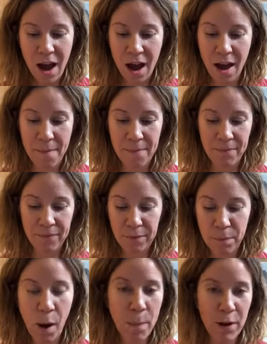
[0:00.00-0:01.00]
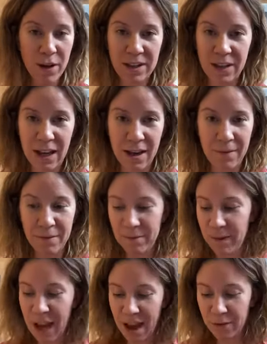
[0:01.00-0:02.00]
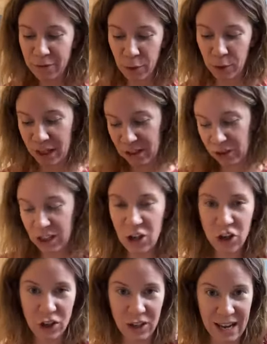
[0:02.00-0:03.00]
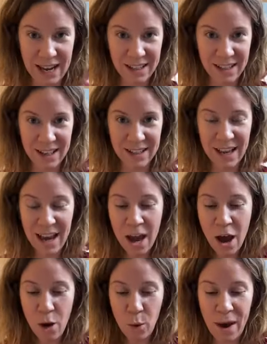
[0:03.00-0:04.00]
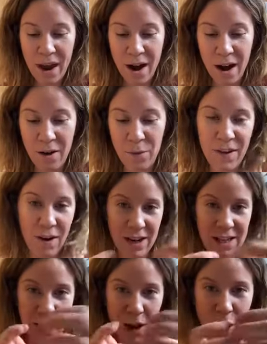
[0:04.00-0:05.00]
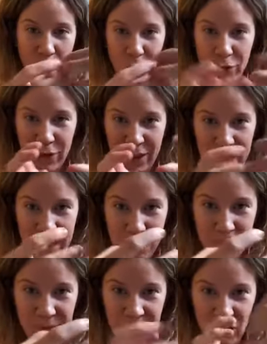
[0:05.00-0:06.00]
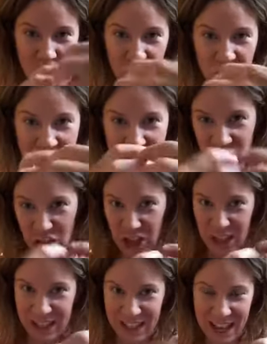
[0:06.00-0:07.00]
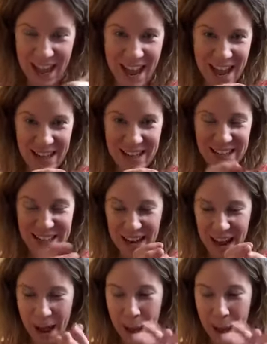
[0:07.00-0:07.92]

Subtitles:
Popular, folk and traditional dances, where there is a lot of changing and